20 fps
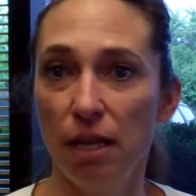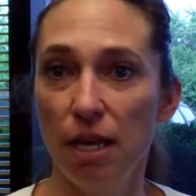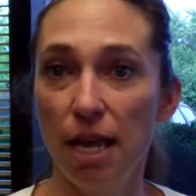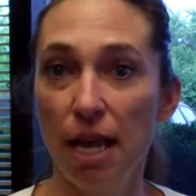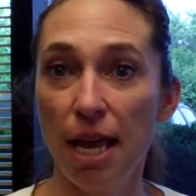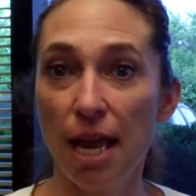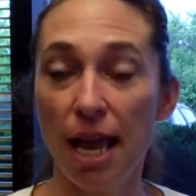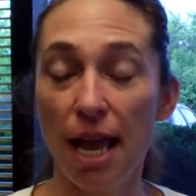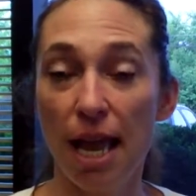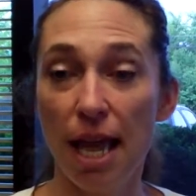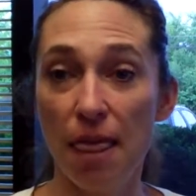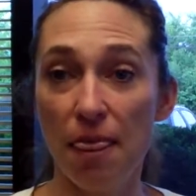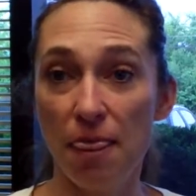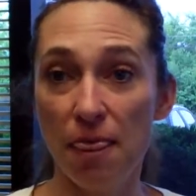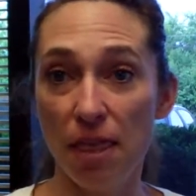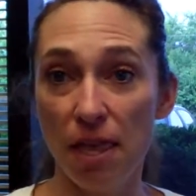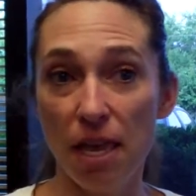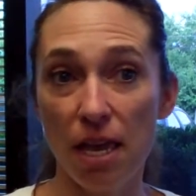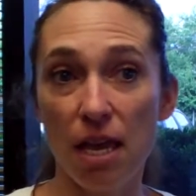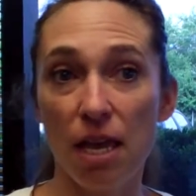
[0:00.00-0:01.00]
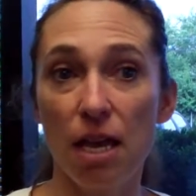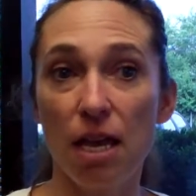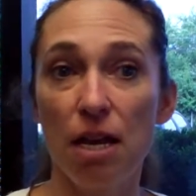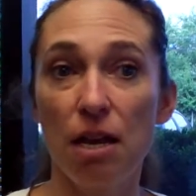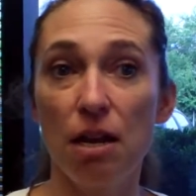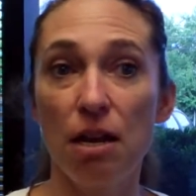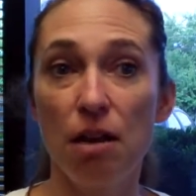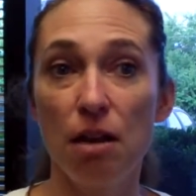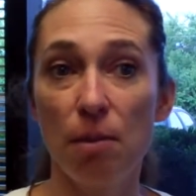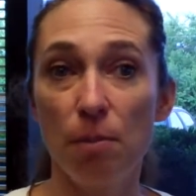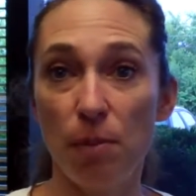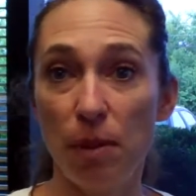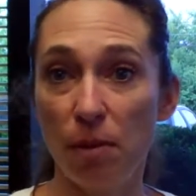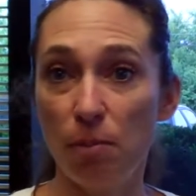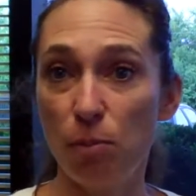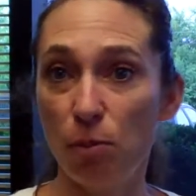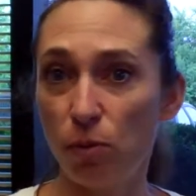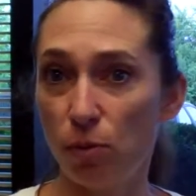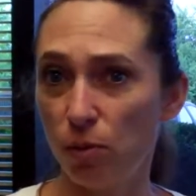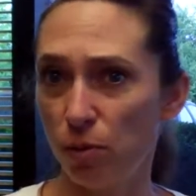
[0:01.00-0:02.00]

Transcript: Yeah. And then people